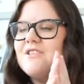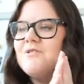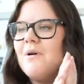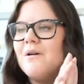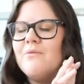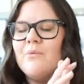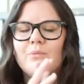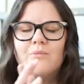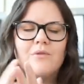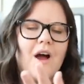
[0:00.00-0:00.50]
So
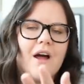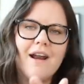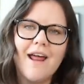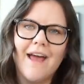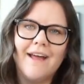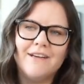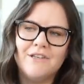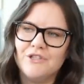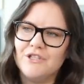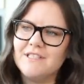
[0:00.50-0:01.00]
I've gone
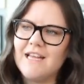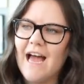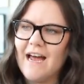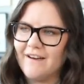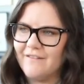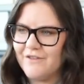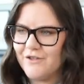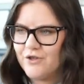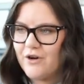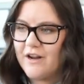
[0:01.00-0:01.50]
ahead and just
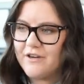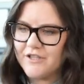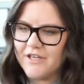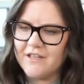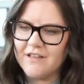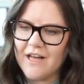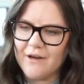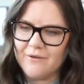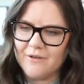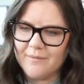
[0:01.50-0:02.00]
added the Tragic
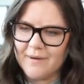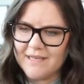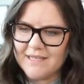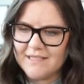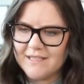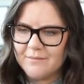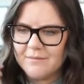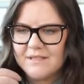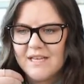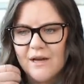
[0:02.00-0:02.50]
Clown to my
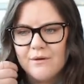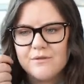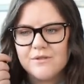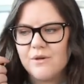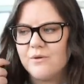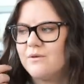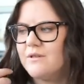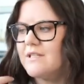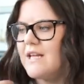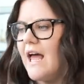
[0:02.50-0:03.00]
Sims
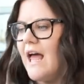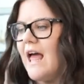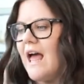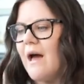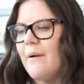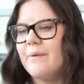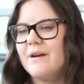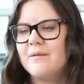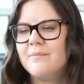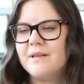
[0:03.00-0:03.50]
household,
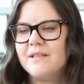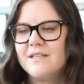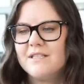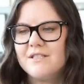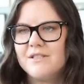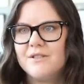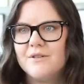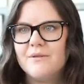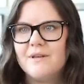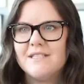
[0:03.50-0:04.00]
and what I'm going to
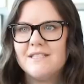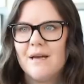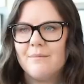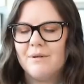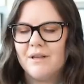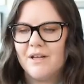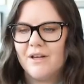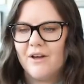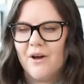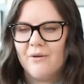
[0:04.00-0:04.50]
do is I'm
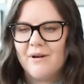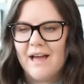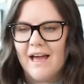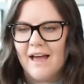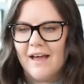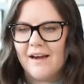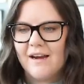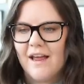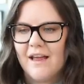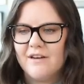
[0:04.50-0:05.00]
going to go
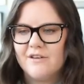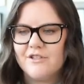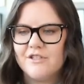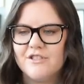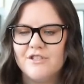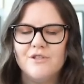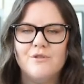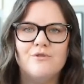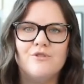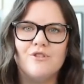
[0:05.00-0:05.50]
ahead and
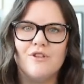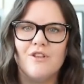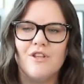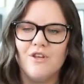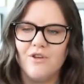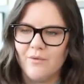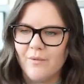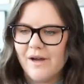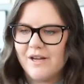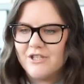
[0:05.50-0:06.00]
just use
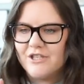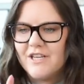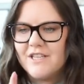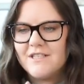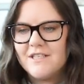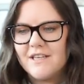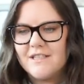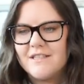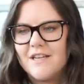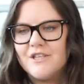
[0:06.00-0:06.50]
the UI
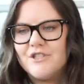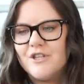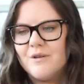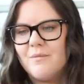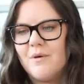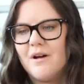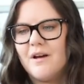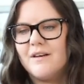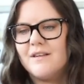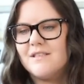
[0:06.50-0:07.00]
Cheats extension
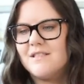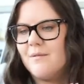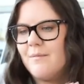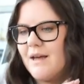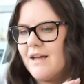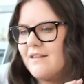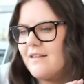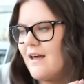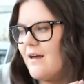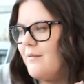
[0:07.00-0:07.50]
mod to
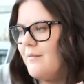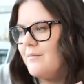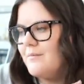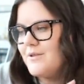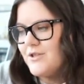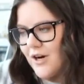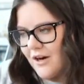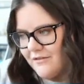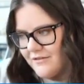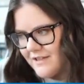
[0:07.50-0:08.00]
make them
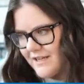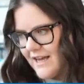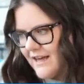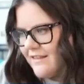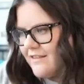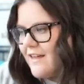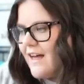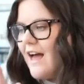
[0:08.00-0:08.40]
starve to death.